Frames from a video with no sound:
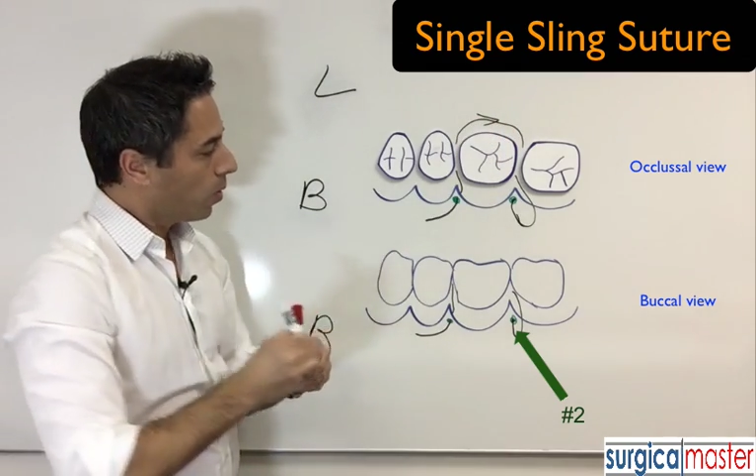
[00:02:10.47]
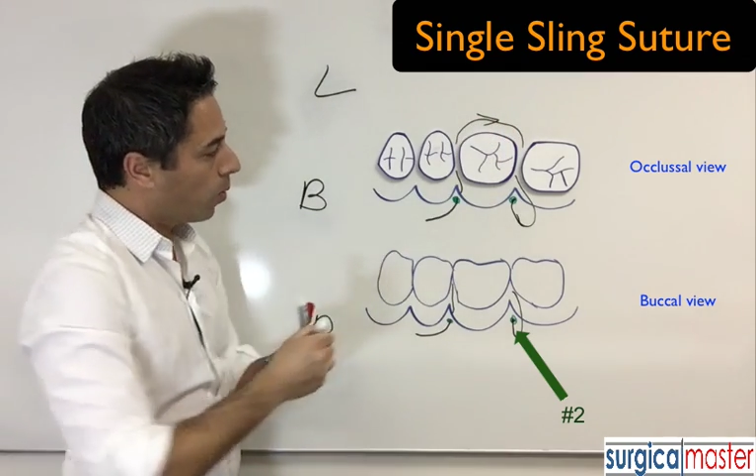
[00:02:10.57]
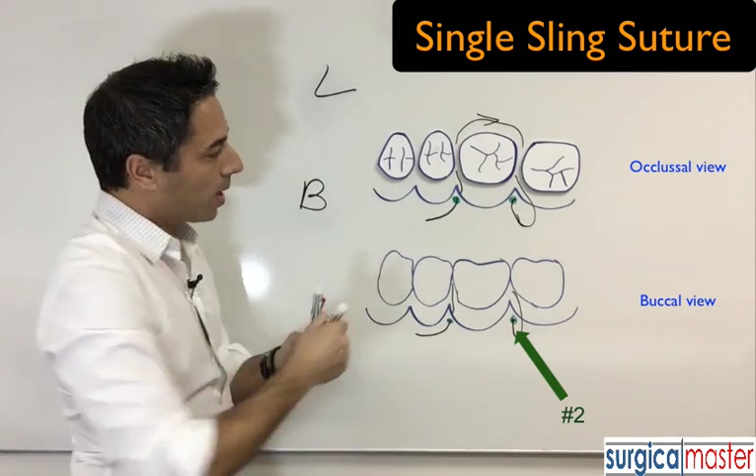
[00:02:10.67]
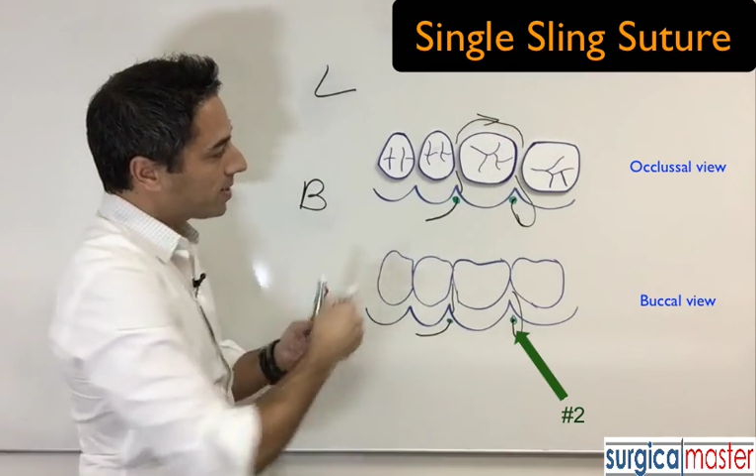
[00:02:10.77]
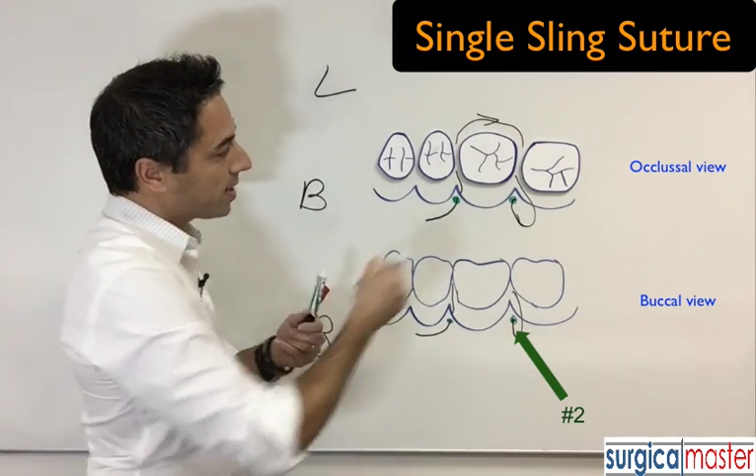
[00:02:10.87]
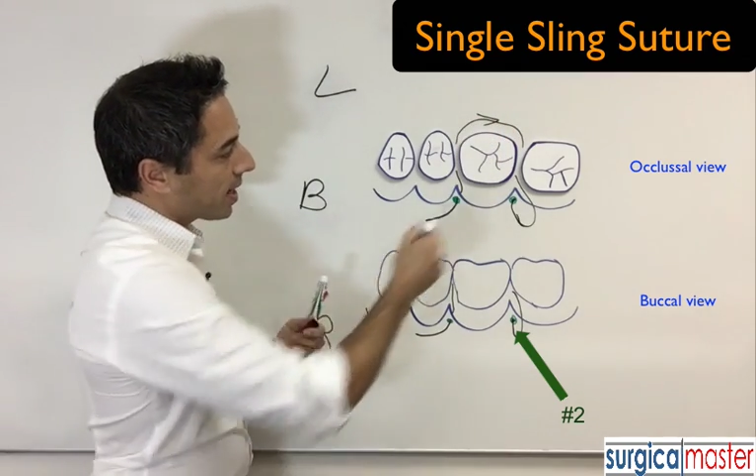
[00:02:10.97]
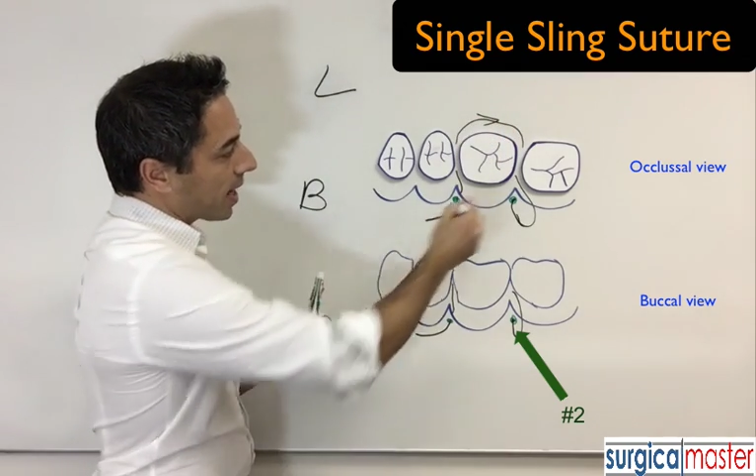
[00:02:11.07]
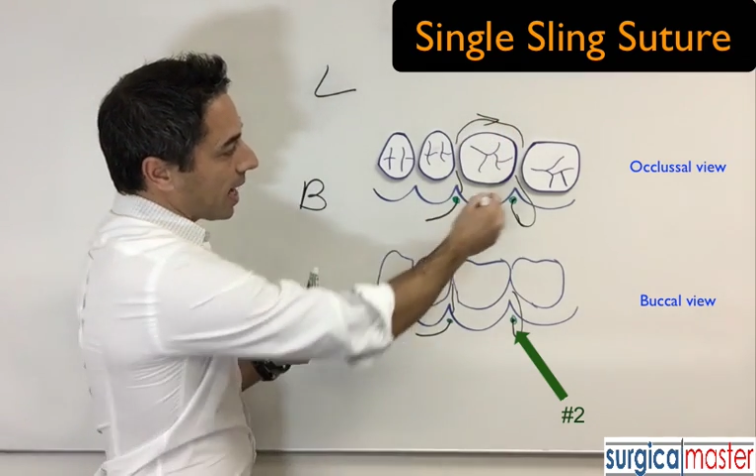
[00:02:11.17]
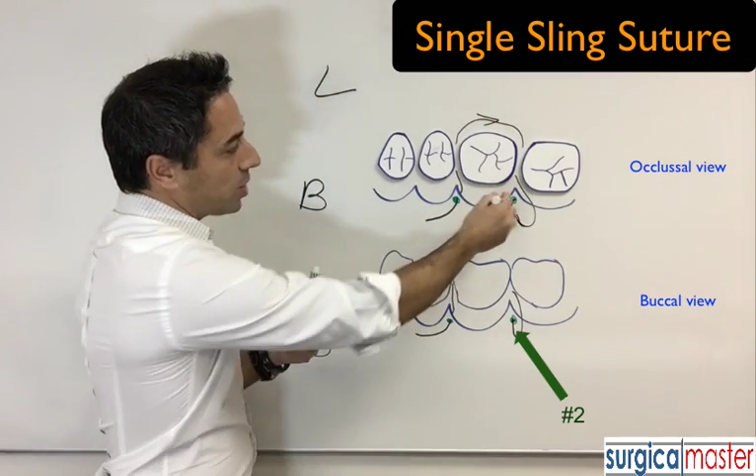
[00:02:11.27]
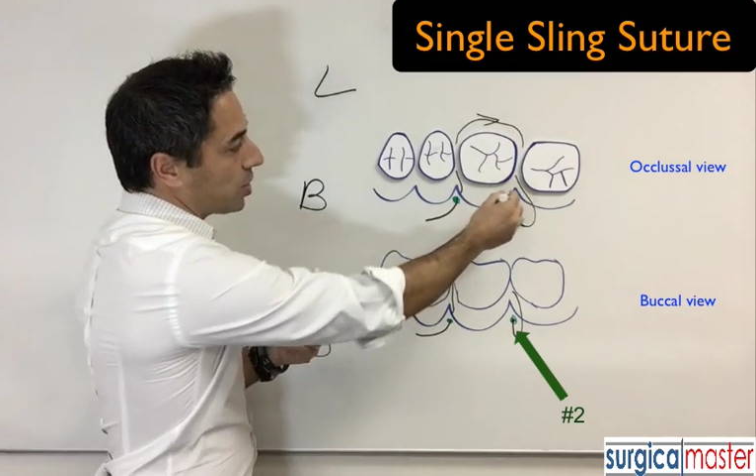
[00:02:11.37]
Once it
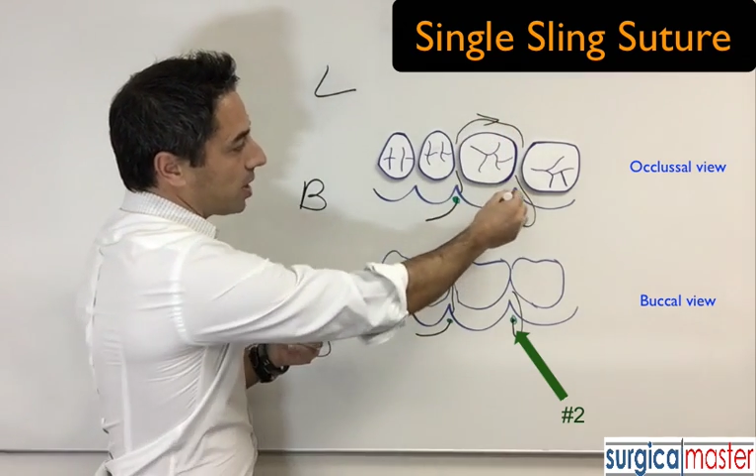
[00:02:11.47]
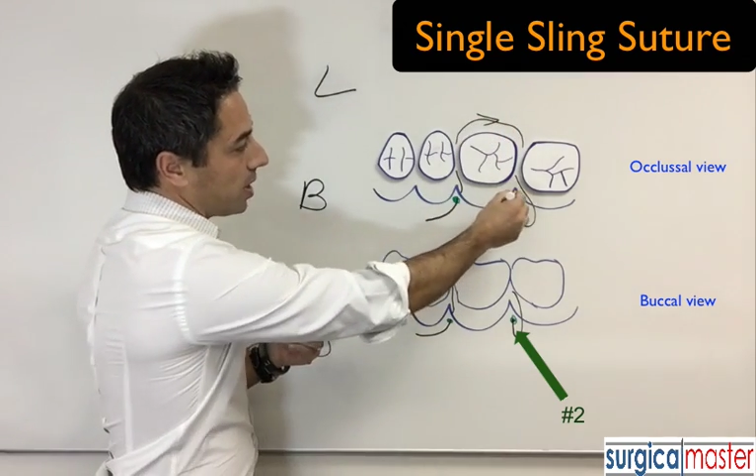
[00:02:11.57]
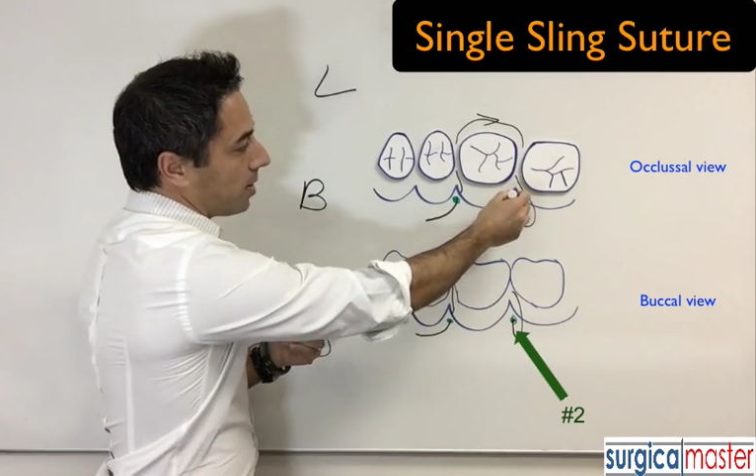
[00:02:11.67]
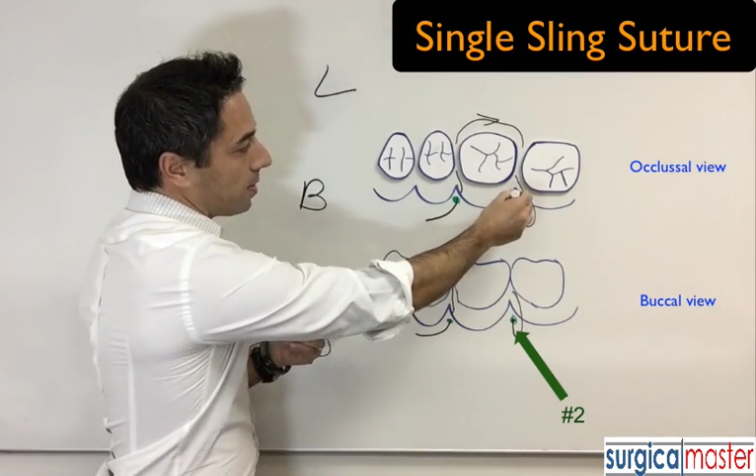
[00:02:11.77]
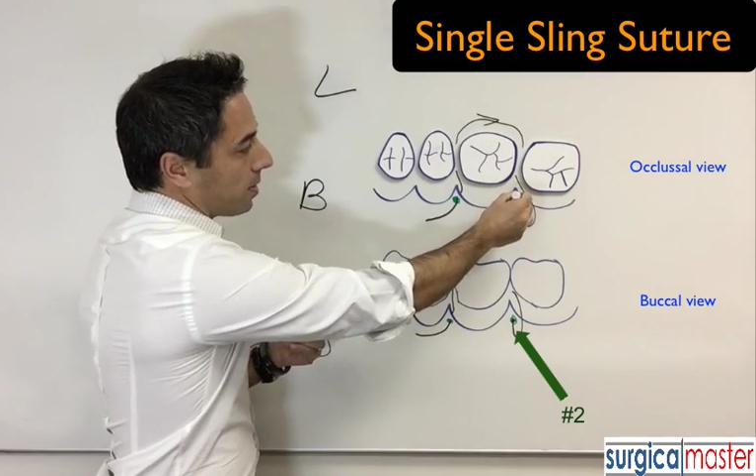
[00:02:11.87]
engaged the